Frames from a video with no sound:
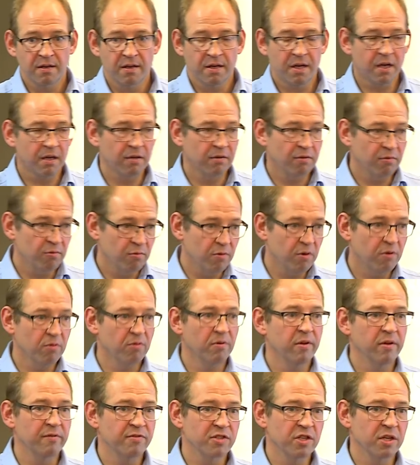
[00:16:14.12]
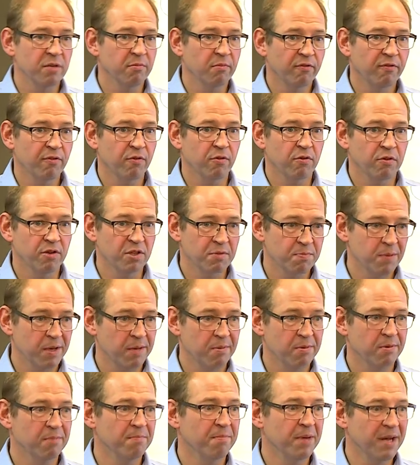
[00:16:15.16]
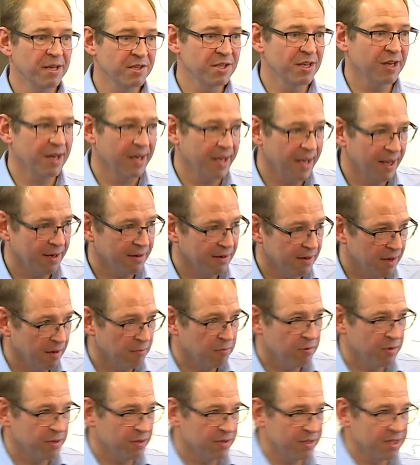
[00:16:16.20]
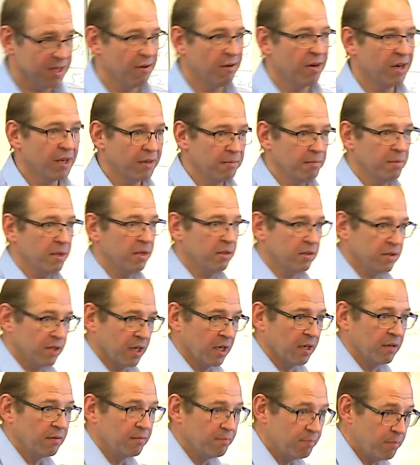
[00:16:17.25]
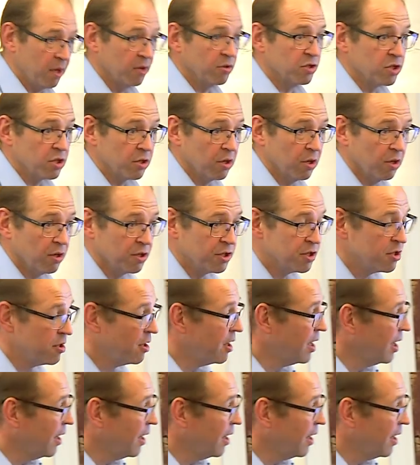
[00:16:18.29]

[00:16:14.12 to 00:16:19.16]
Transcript: And what we've seen before is people basically end up with a derelict building post-loss